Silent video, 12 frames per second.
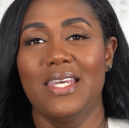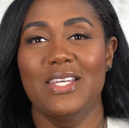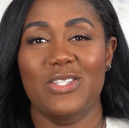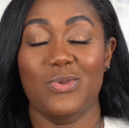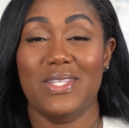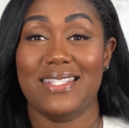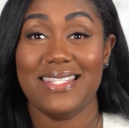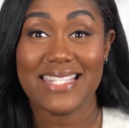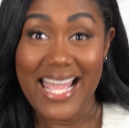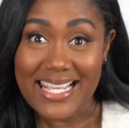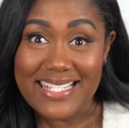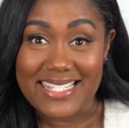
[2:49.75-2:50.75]
So this
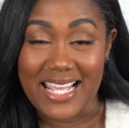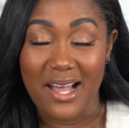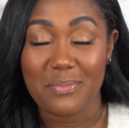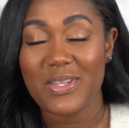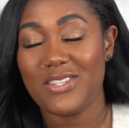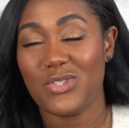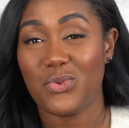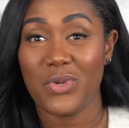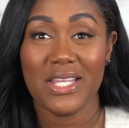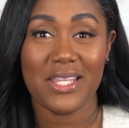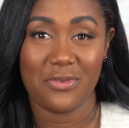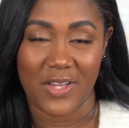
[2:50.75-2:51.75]
next step is
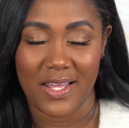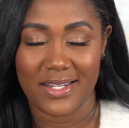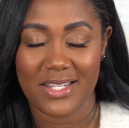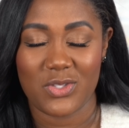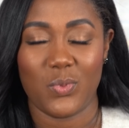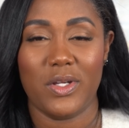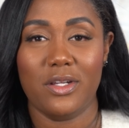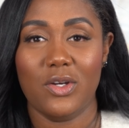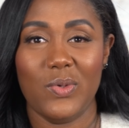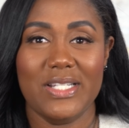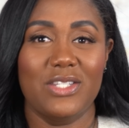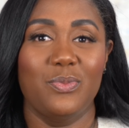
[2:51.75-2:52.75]
really fun. It's where you're
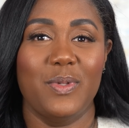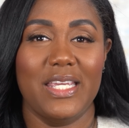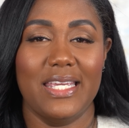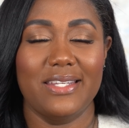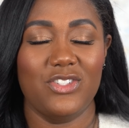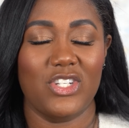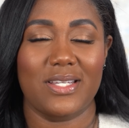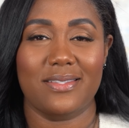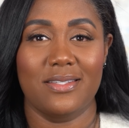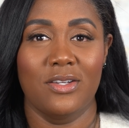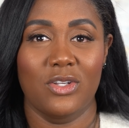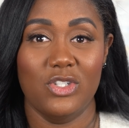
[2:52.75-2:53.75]
going to be
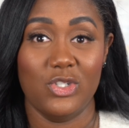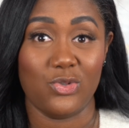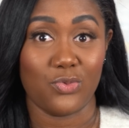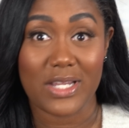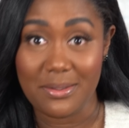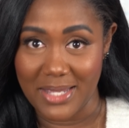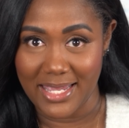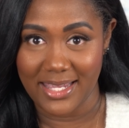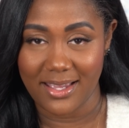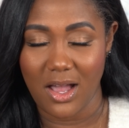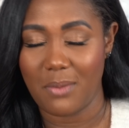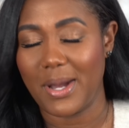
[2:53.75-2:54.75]
just
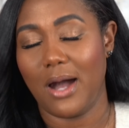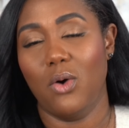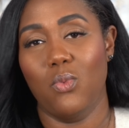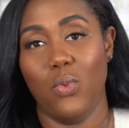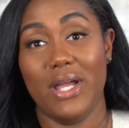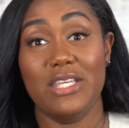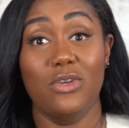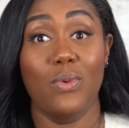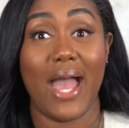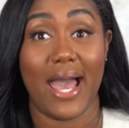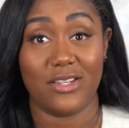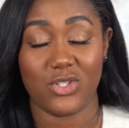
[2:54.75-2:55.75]
dreaming about what
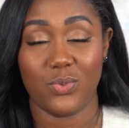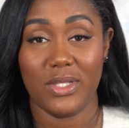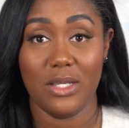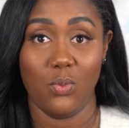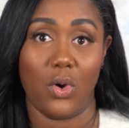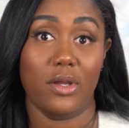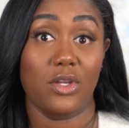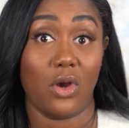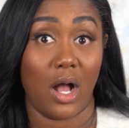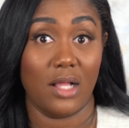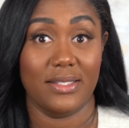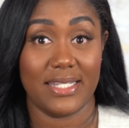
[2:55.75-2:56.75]
you actually want your
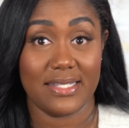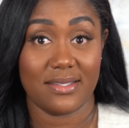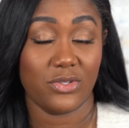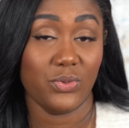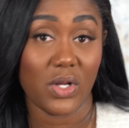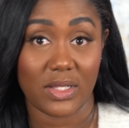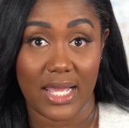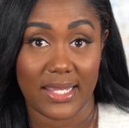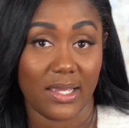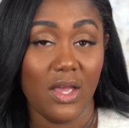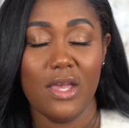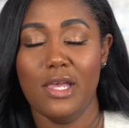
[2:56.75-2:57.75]
holidays to look
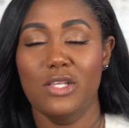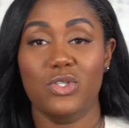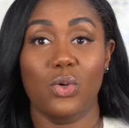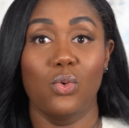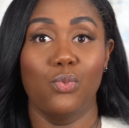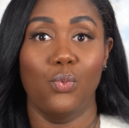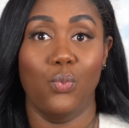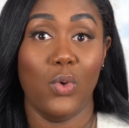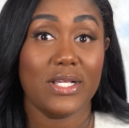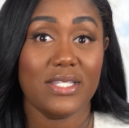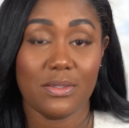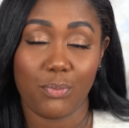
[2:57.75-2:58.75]
like. So
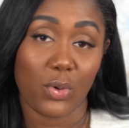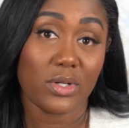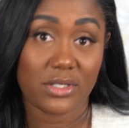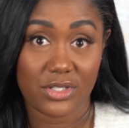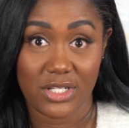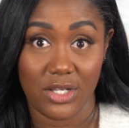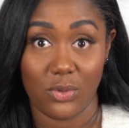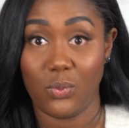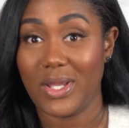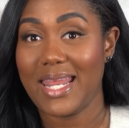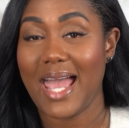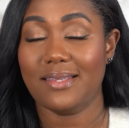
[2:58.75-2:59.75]
what's important to you?
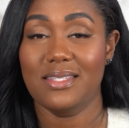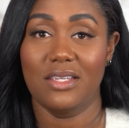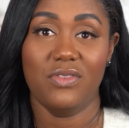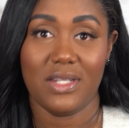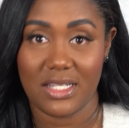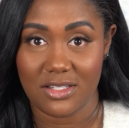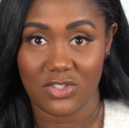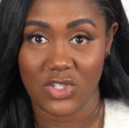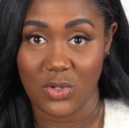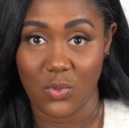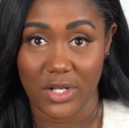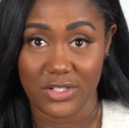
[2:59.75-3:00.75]
What activities
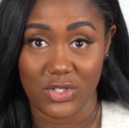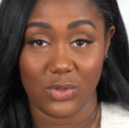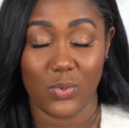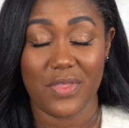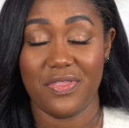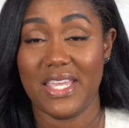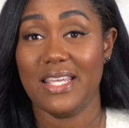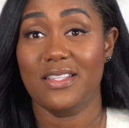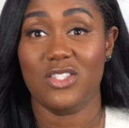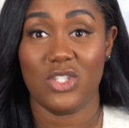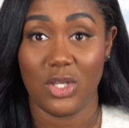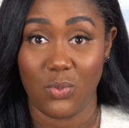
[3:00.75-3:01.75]
do you want to do? What
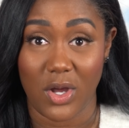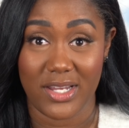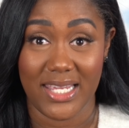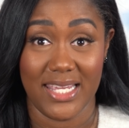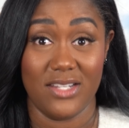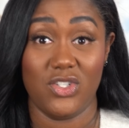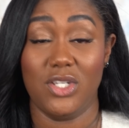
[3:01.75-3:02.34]
things do you want to eat?